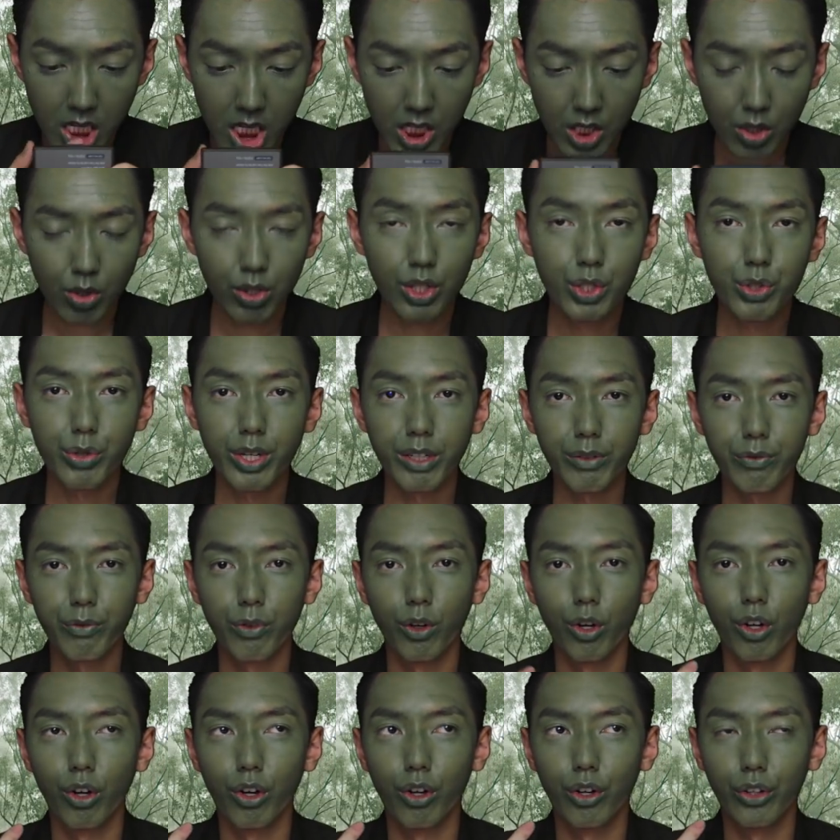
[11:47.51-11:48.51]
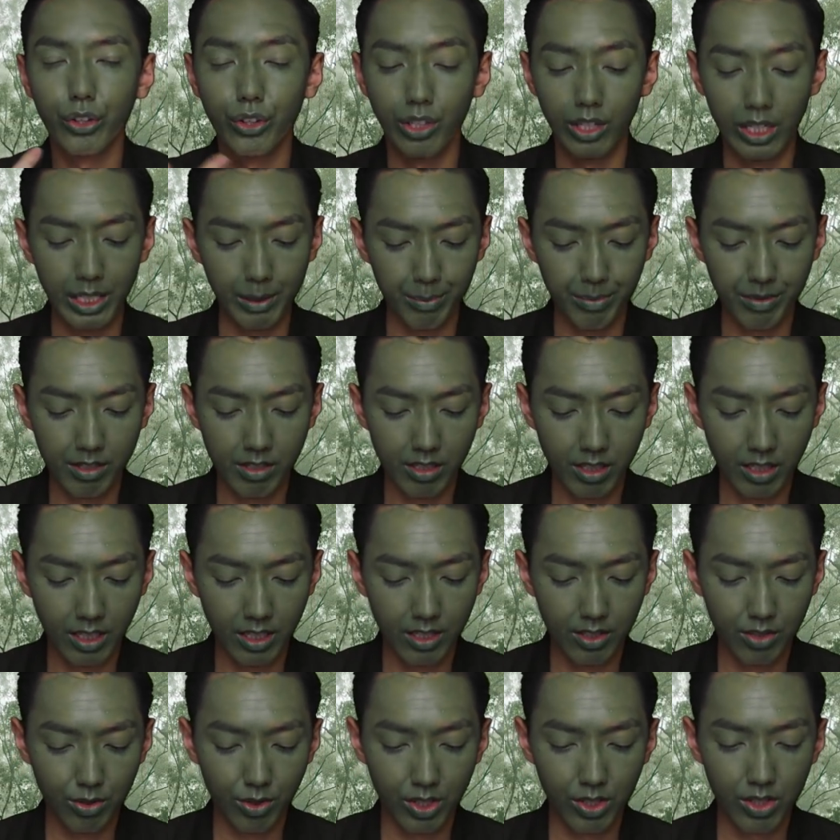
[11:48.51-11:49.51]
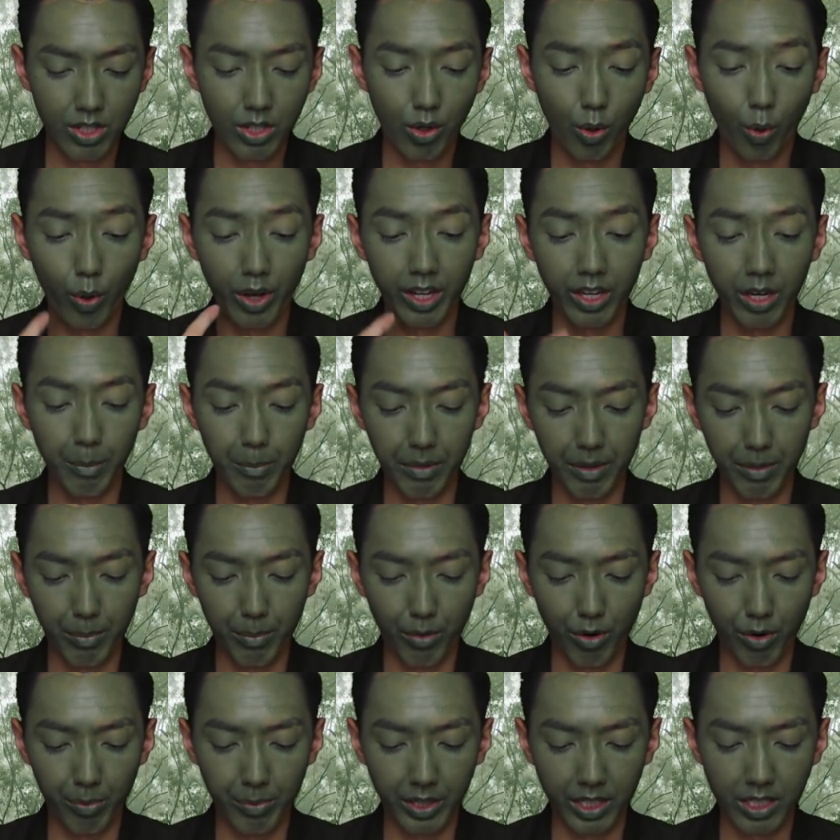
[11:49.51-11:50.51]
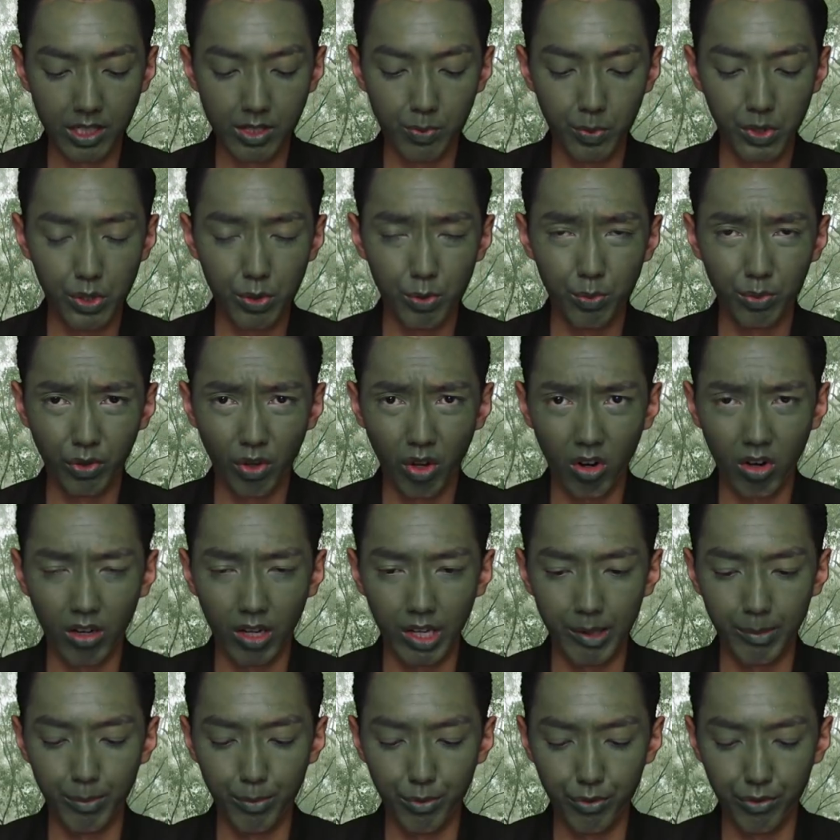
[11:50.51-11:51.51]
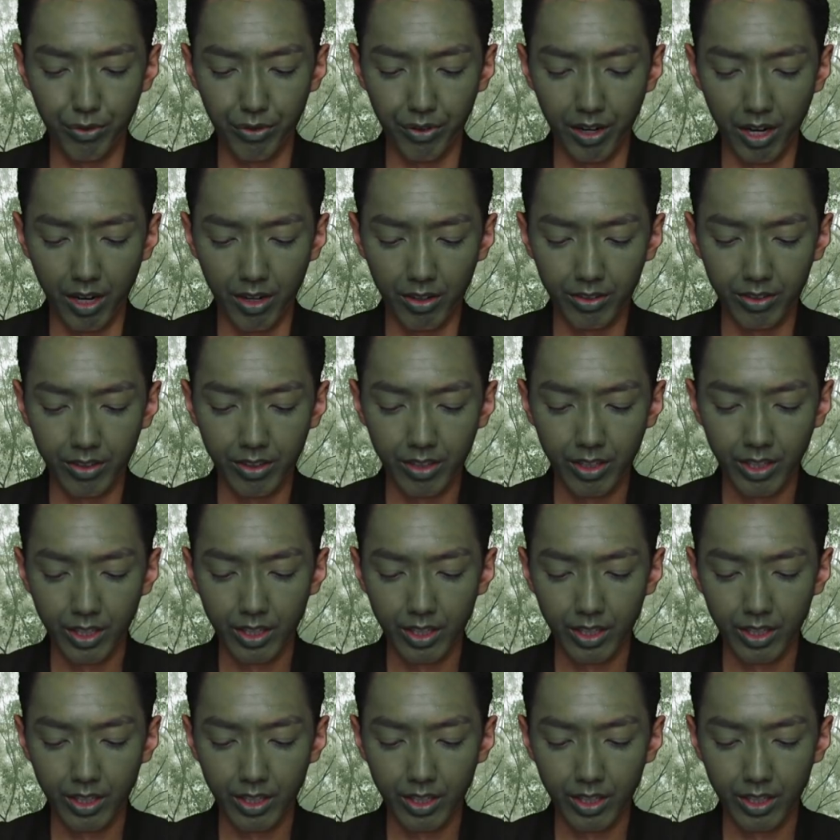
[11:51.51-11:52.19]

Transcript: So the trick for your lips is to actually go in a bit more because when you talk and move around,